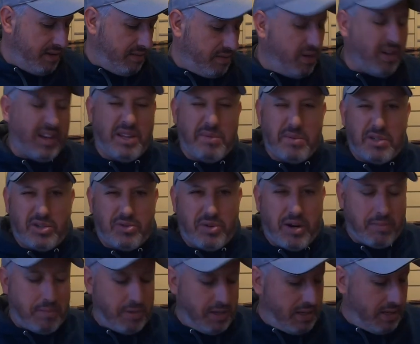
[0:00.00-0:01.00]
Well, not a limited
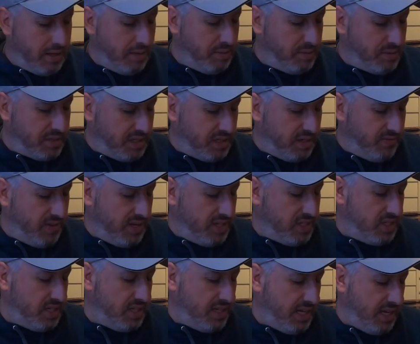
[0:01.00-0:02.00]
run, but it was a
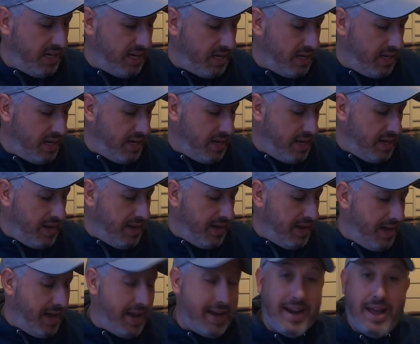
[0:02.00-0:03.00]
convention kit.
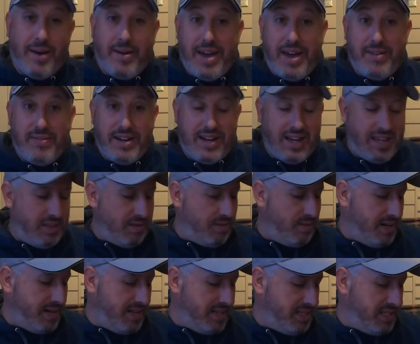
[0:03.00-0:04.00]
And now I have another
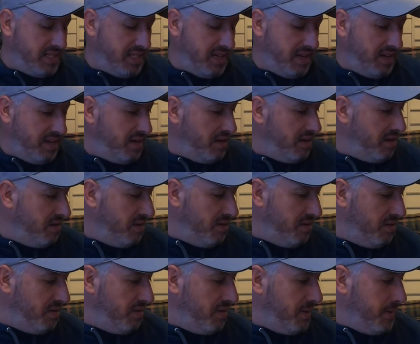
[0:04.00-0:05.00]
one.
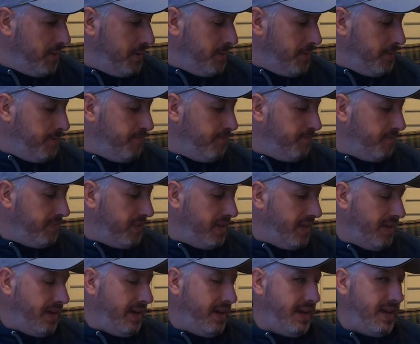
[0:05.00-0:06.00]
So,
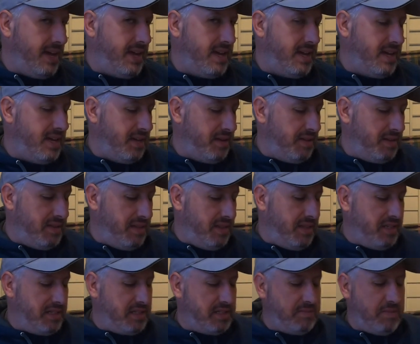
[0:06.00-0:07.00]
hey,
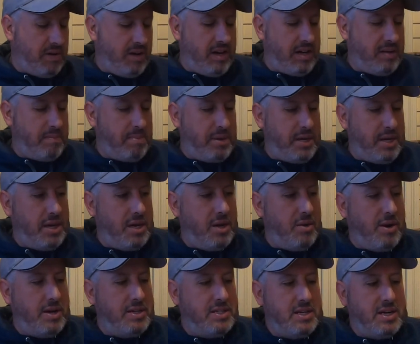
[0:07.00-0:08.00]
this might
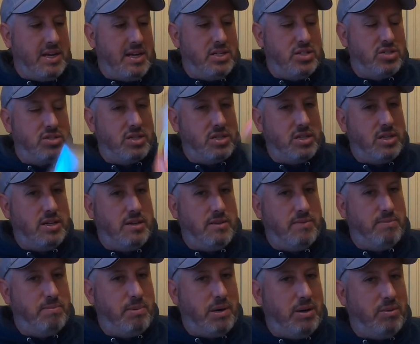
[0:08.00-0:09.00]
appear as an entry
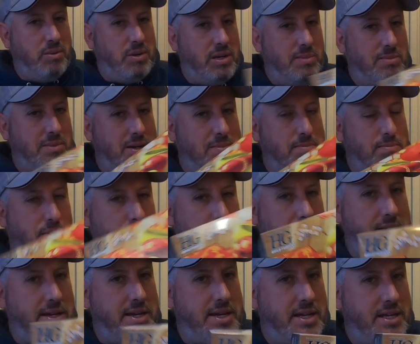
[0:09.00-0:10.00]
by one of my
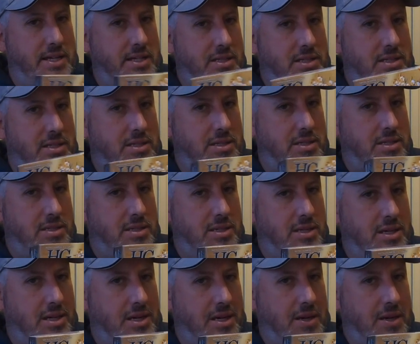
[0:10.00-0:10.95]
boys